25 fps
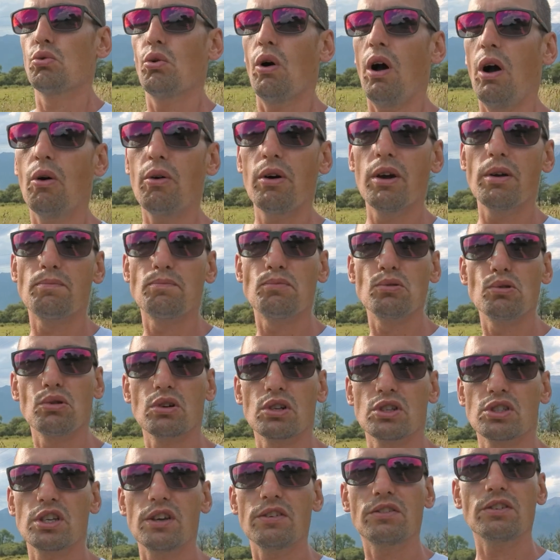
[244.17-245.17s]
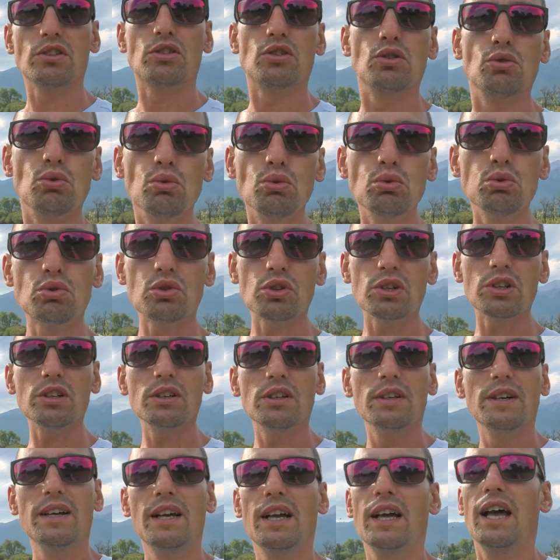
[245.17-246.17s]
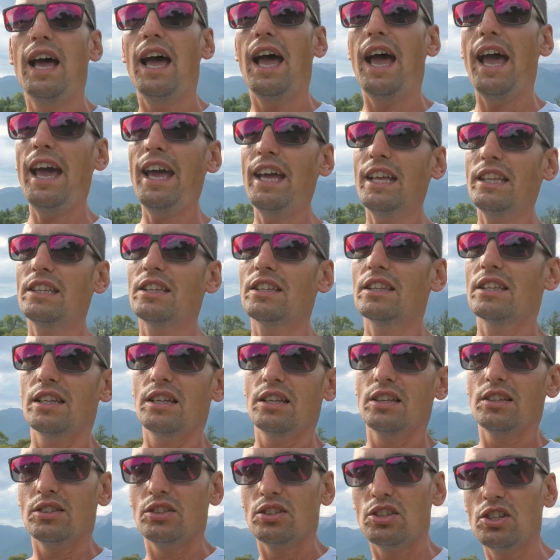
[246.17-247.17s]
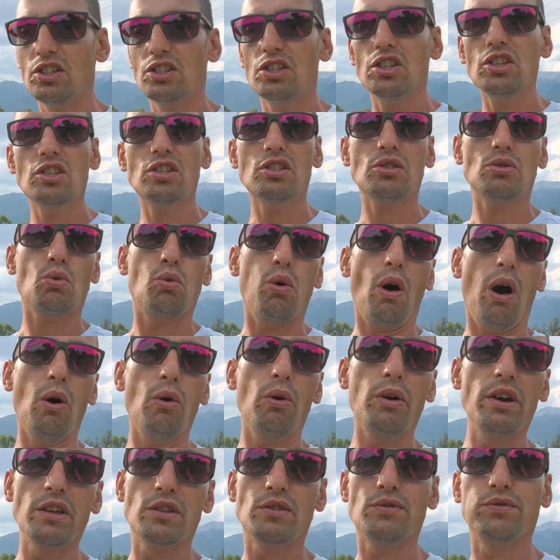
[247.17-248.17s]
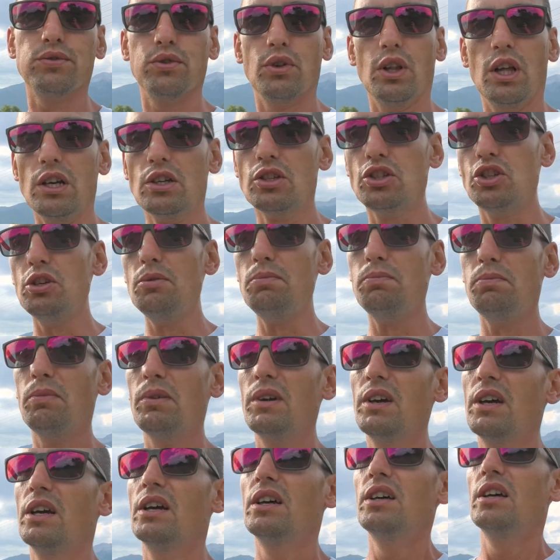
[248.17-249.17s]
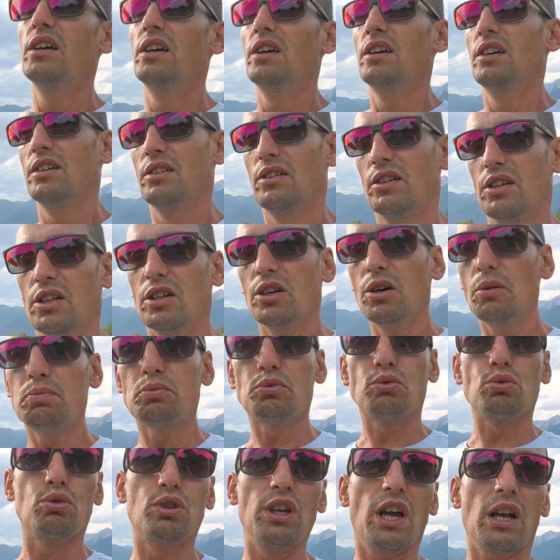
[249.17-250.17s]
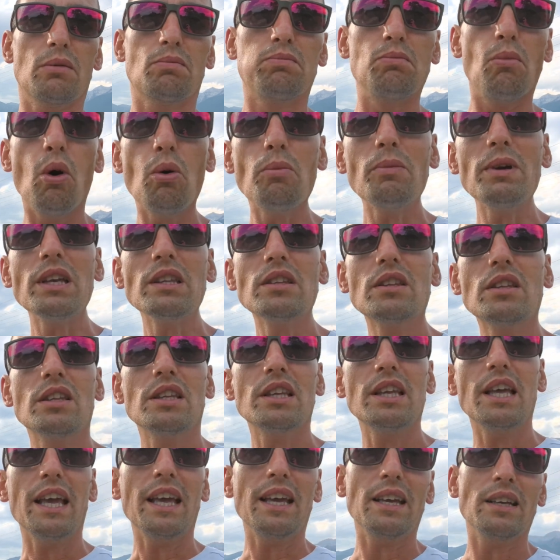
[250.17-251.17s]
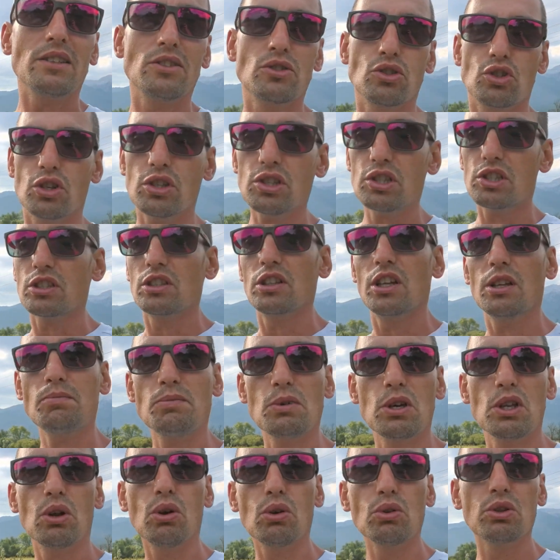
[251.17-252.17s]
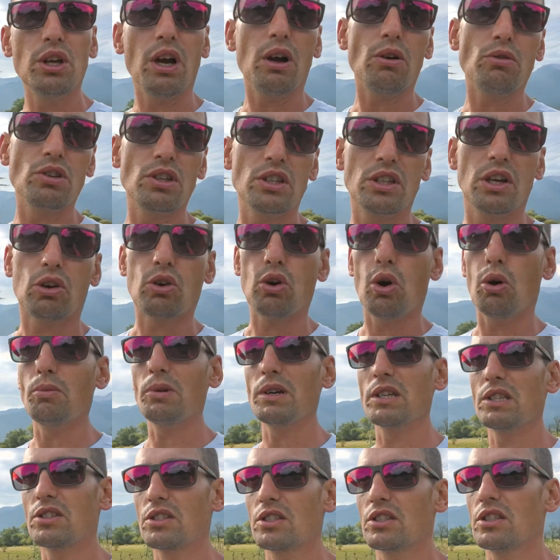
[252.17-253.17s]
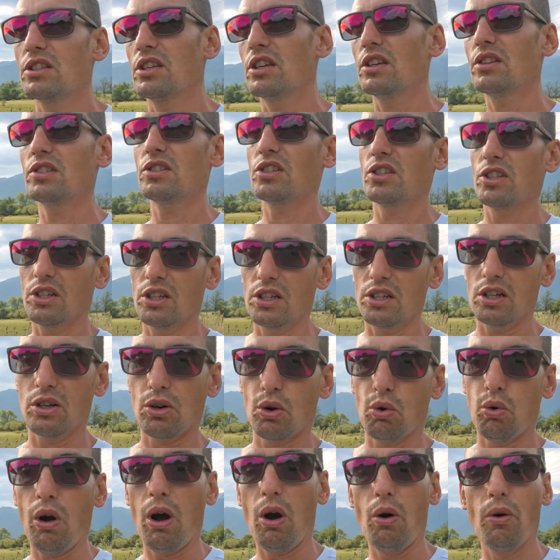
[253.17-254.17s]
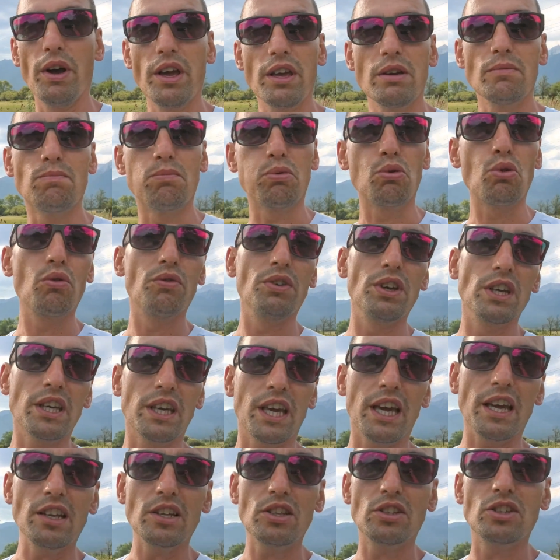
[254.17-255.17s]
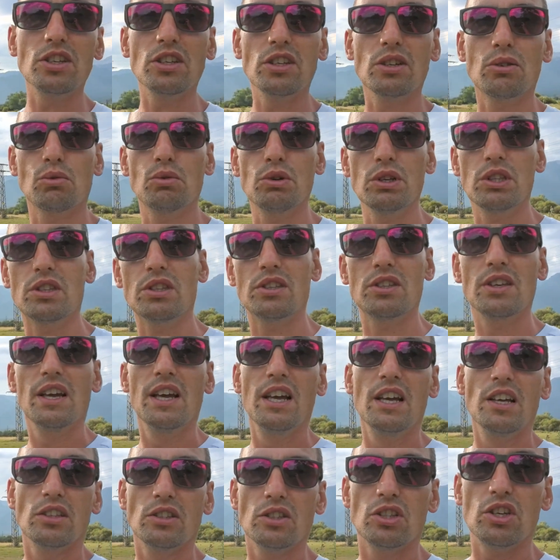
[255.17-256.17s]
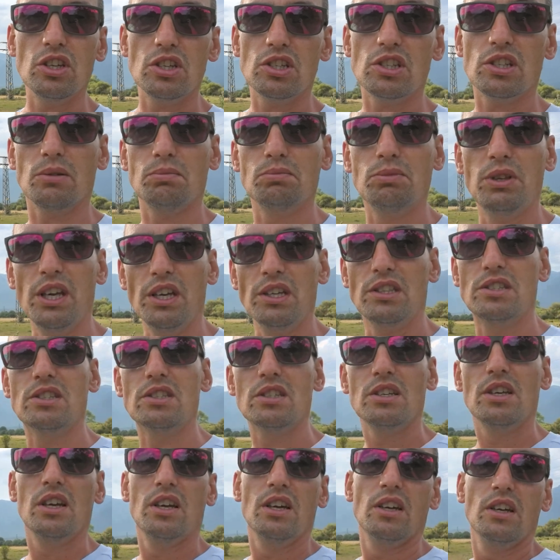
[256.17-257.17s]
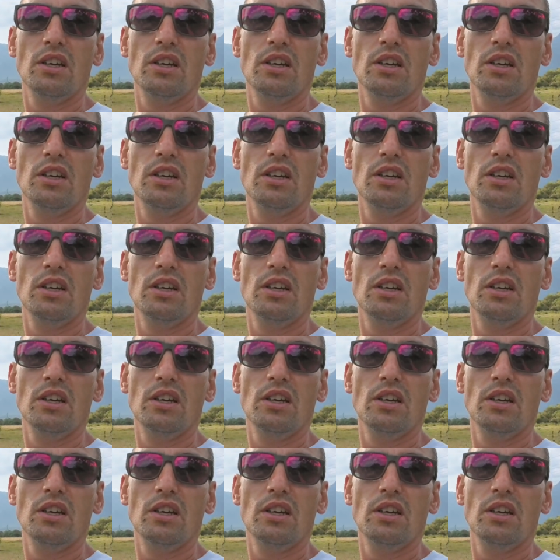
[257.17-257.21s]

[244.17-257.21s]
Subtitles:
Huawei Pura 70 Ultra and this is Huawei's flagship up to that moment. Just let me know down in the comments, is Huawei improving anything with these updates.